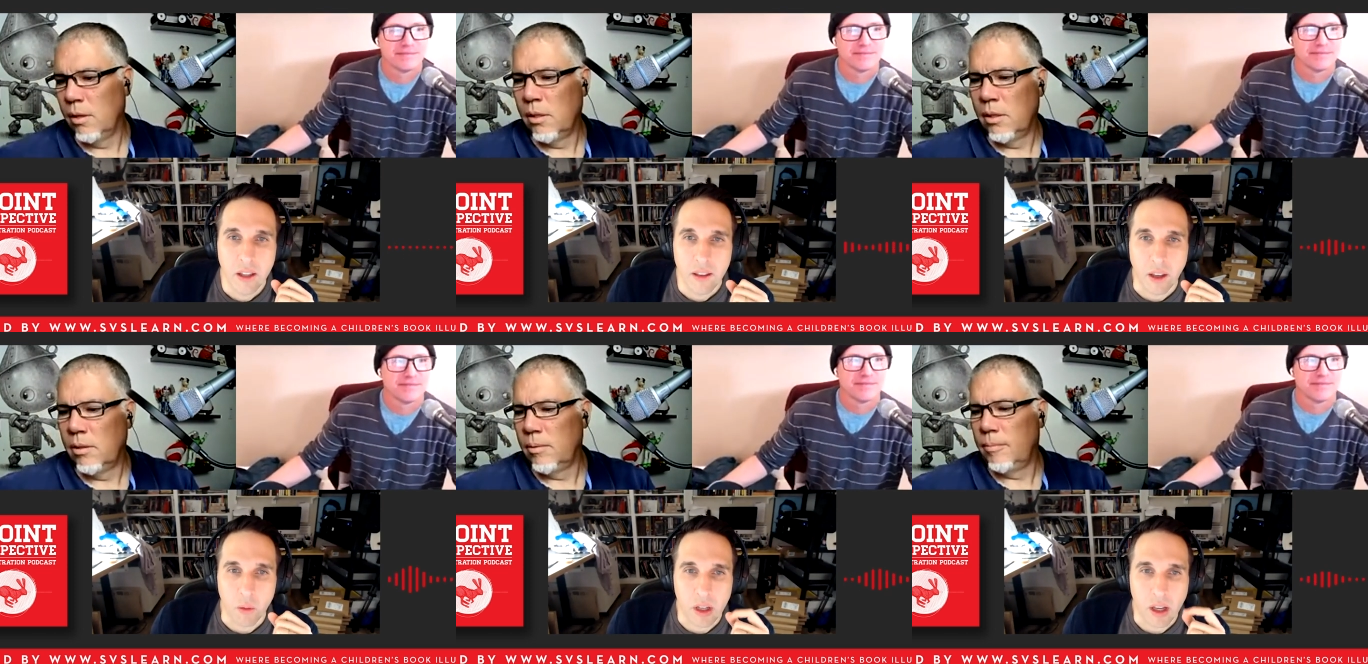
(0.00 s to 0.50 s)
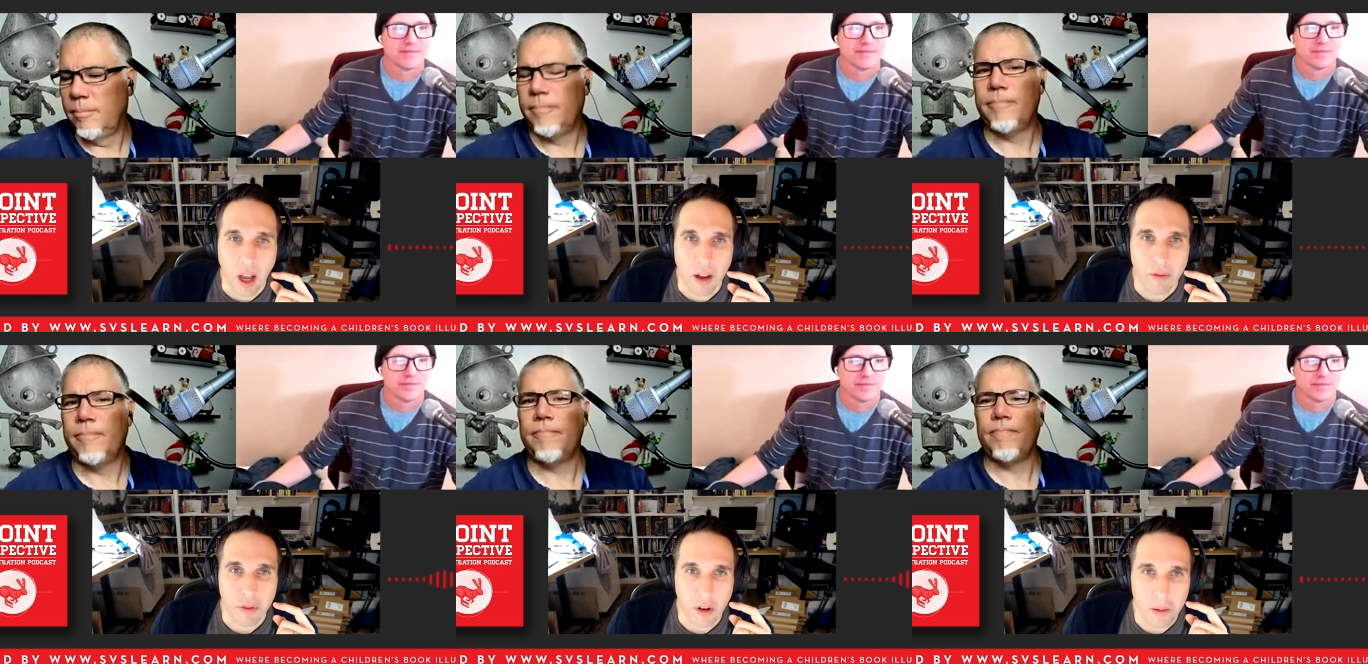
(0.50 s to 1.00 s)
Speaker 1: that we
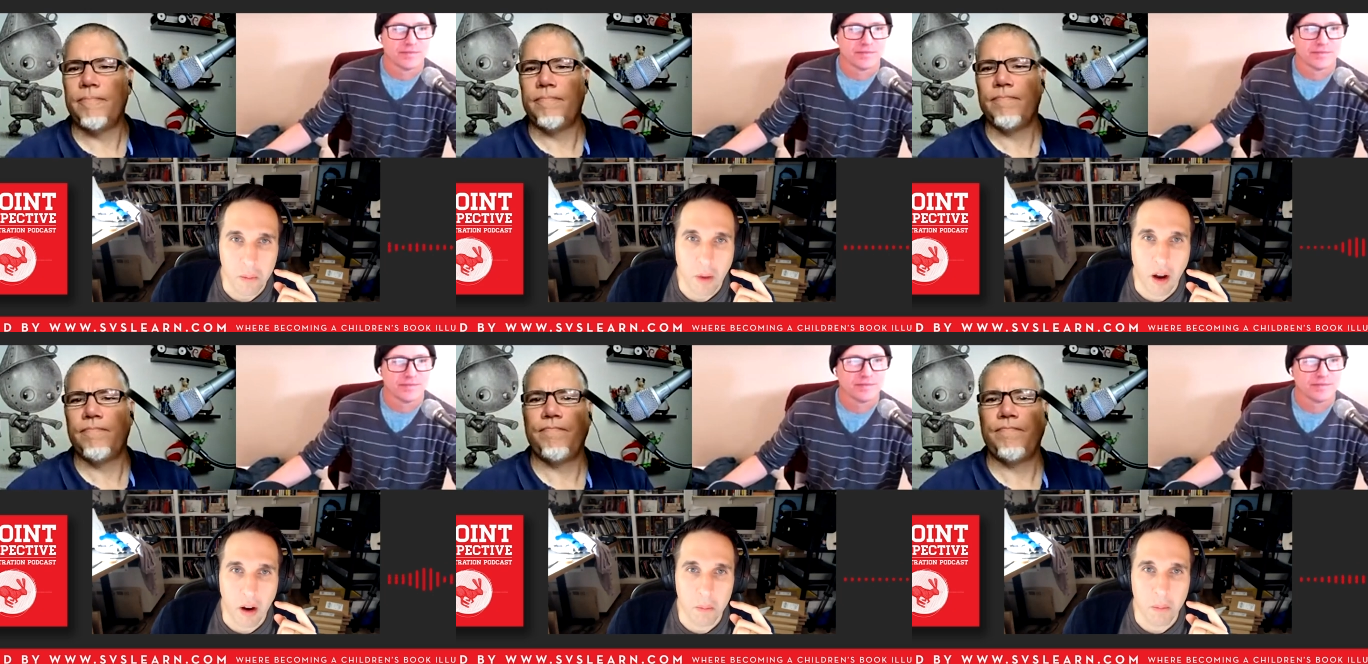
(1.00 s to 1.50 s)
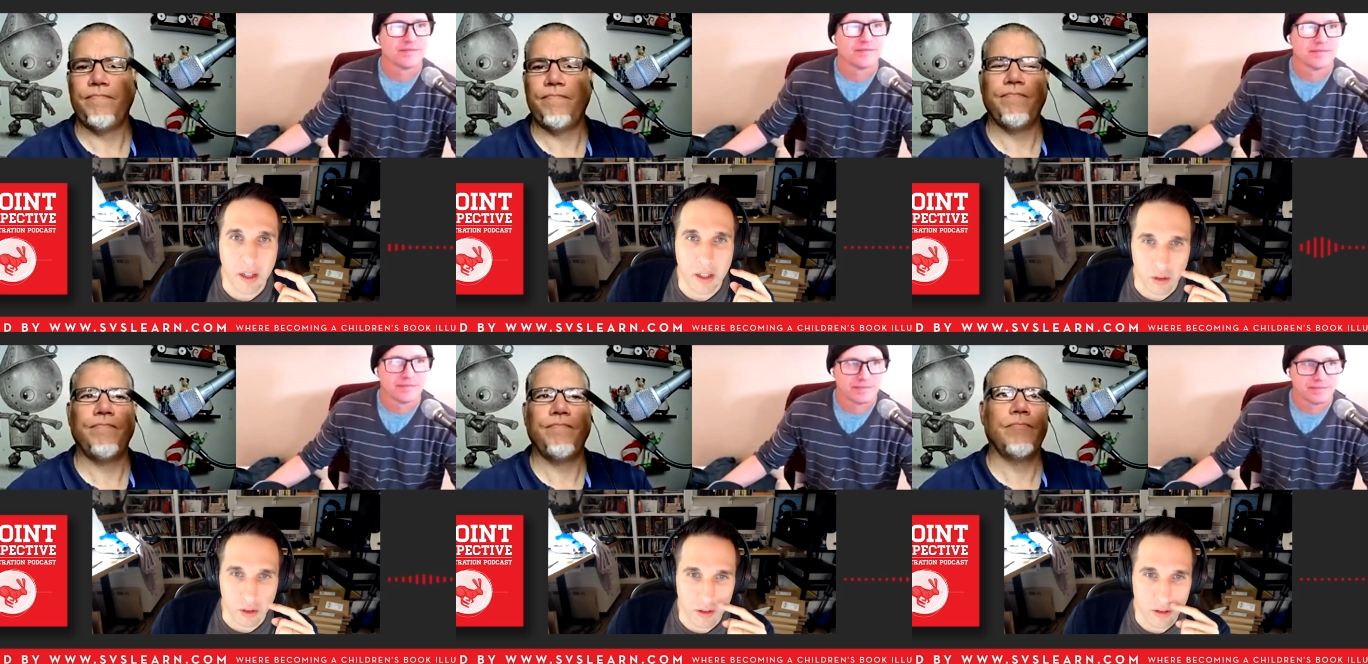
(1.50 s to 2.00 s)
got from our
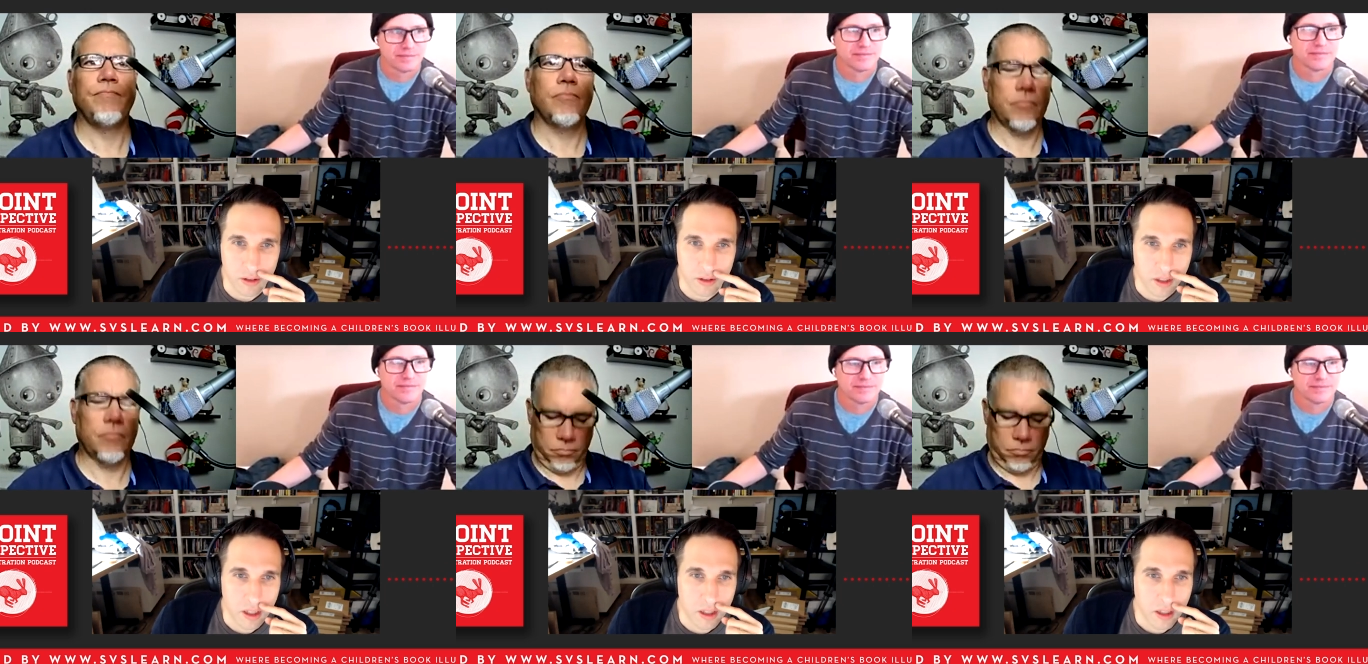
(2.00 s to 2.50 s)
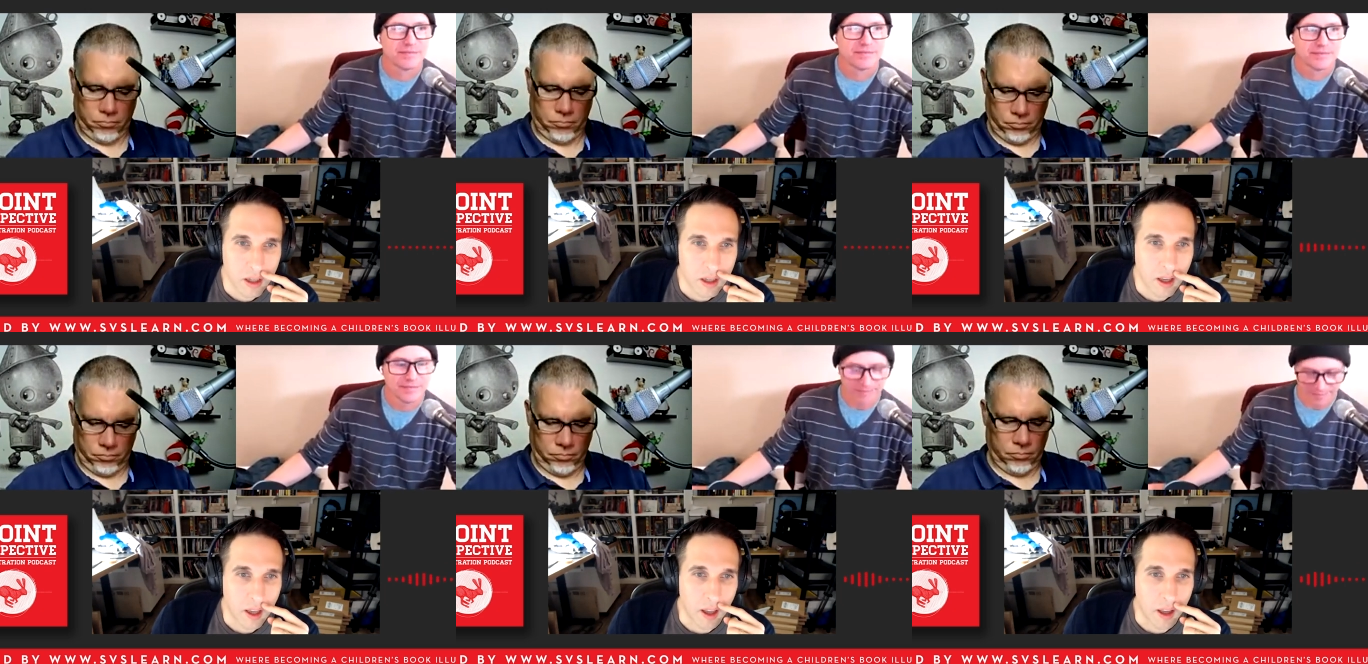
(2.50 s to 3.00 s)
patrons
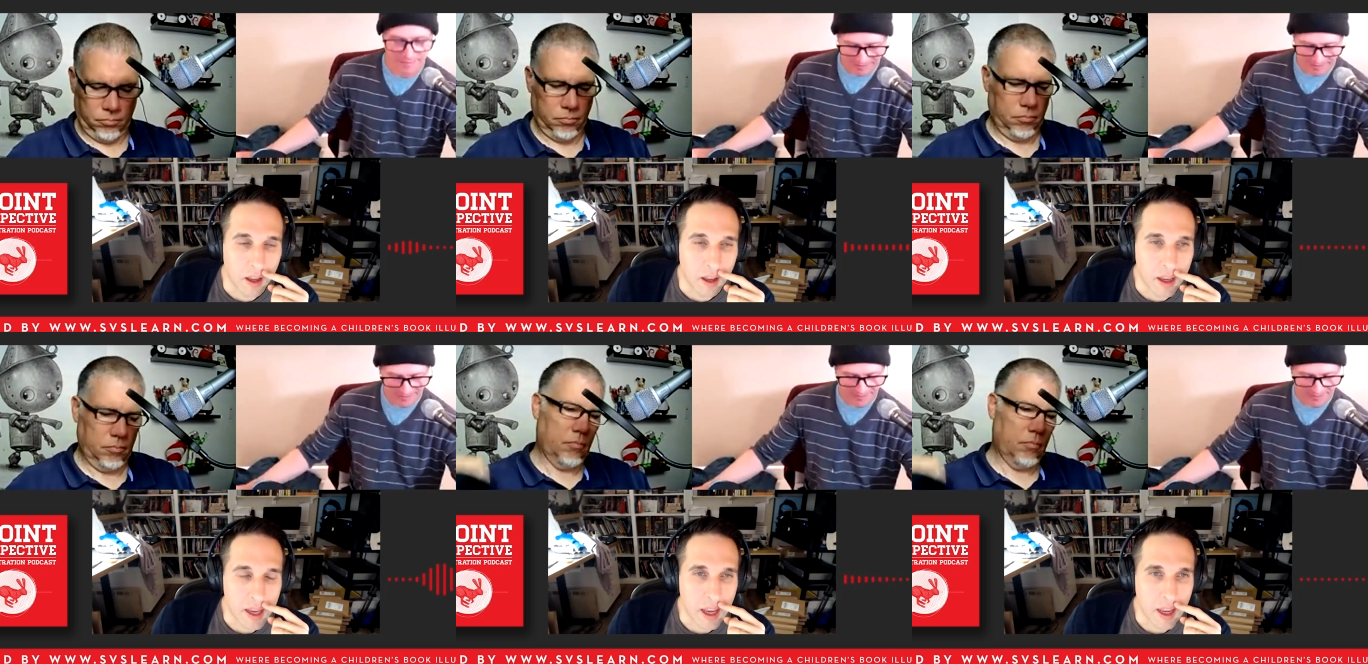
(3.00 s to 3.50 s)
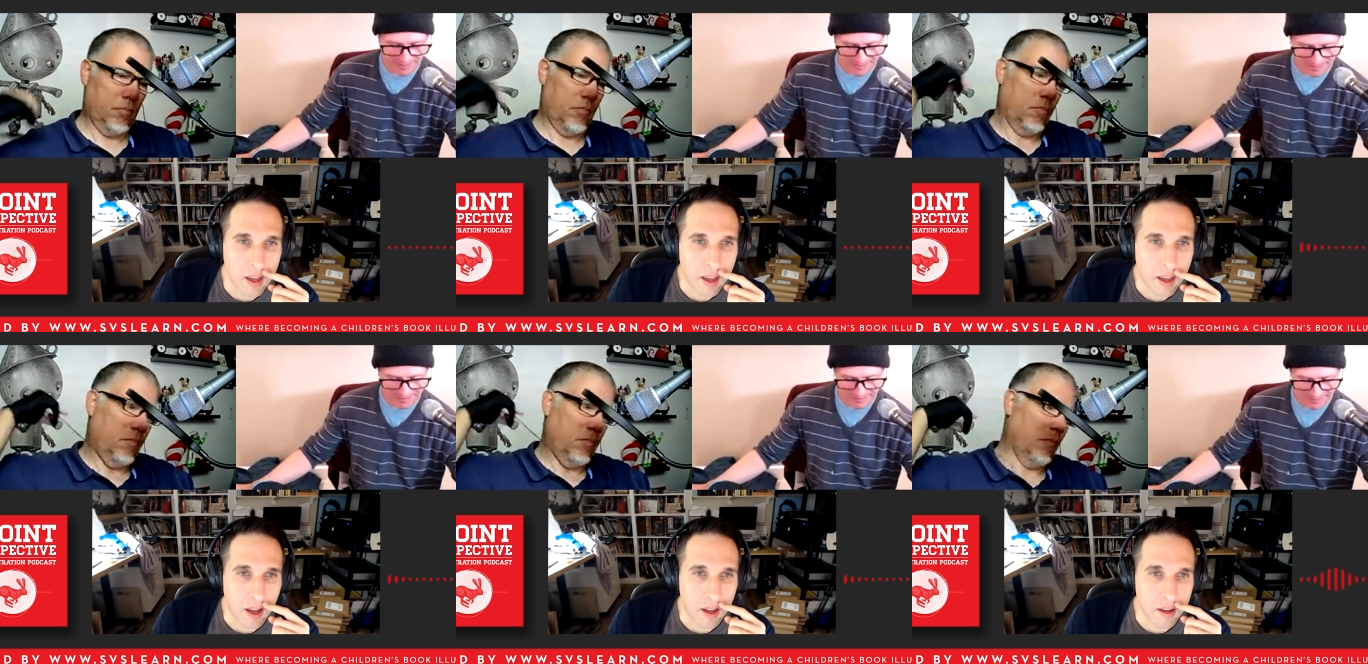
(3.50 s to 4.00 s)
uh,
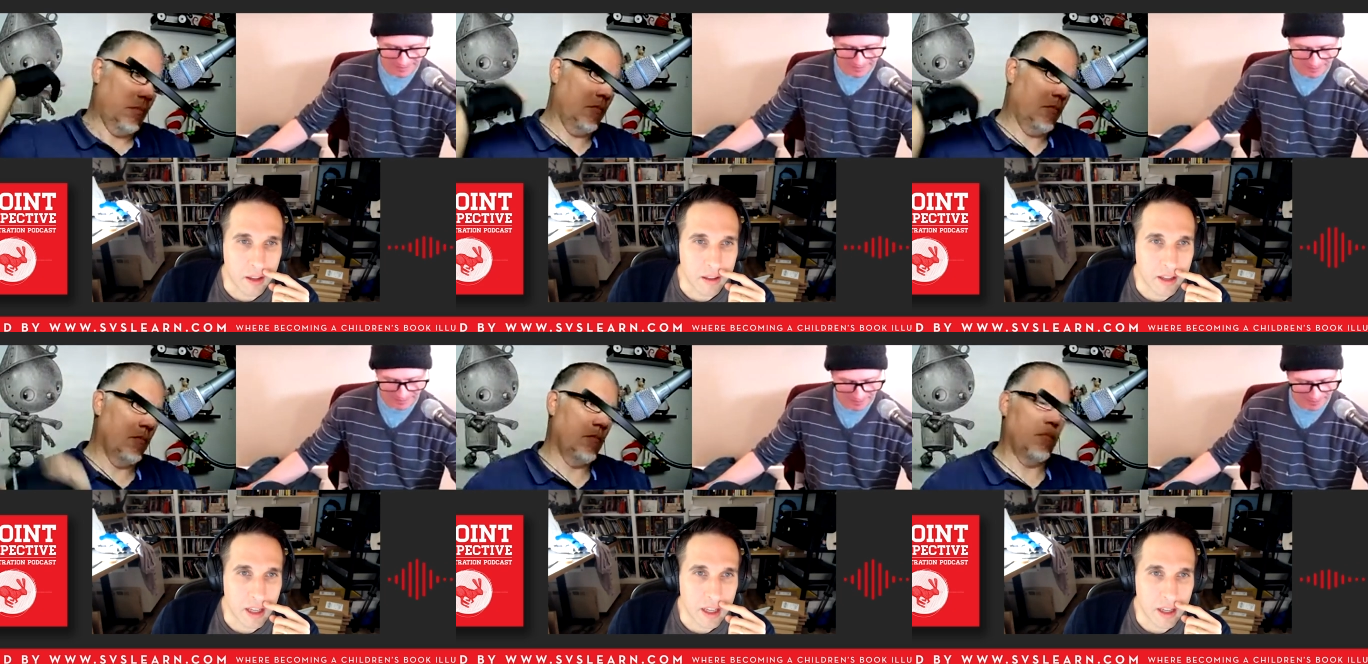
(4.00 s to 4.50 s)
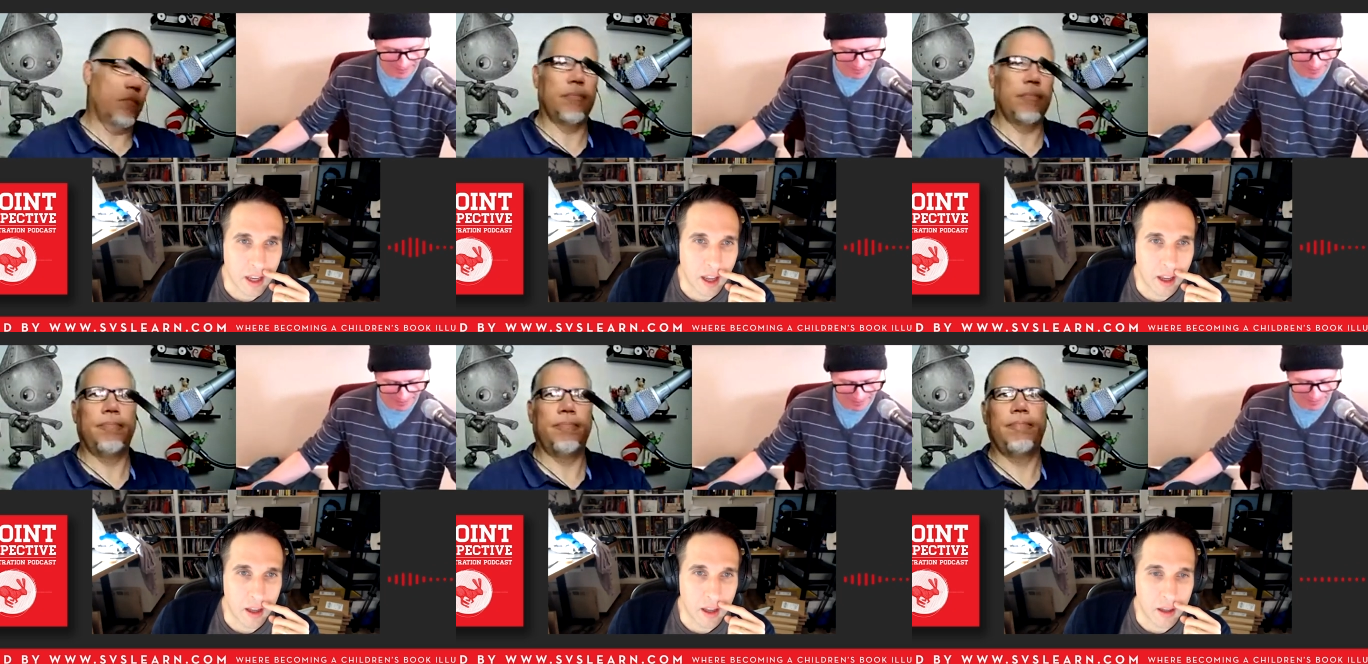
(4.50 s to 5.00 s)
in the
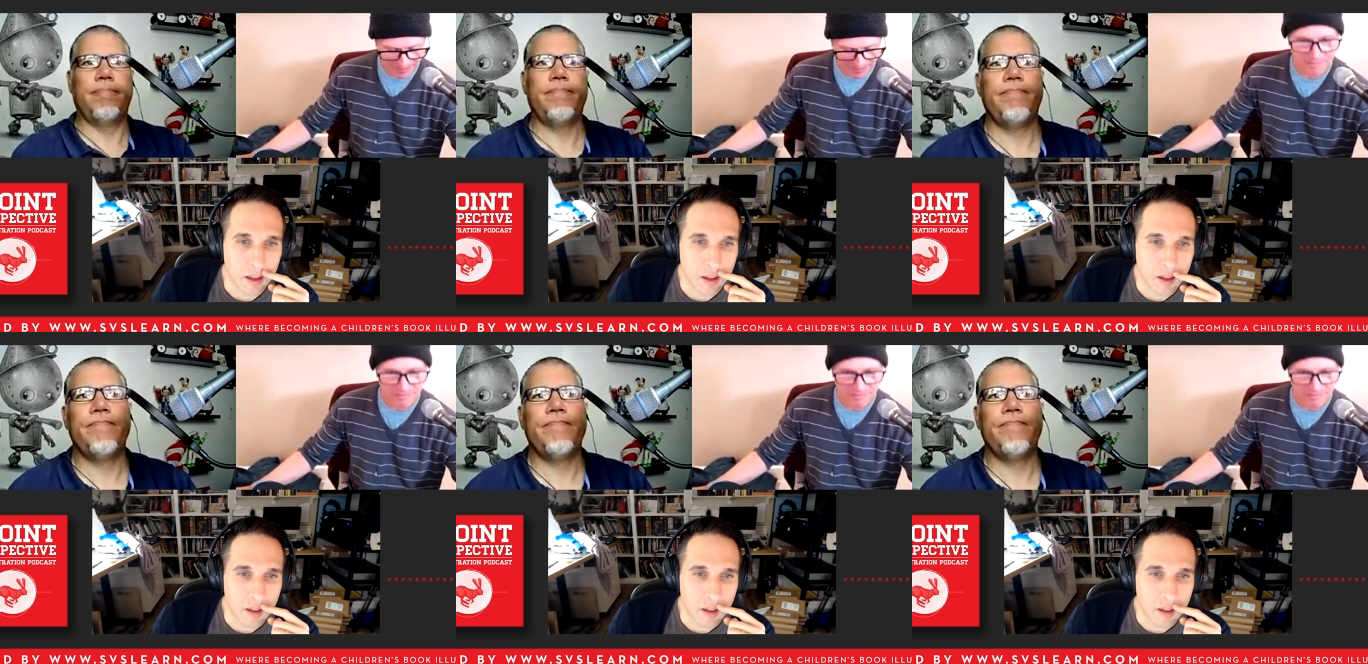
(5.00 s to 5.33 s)
uh,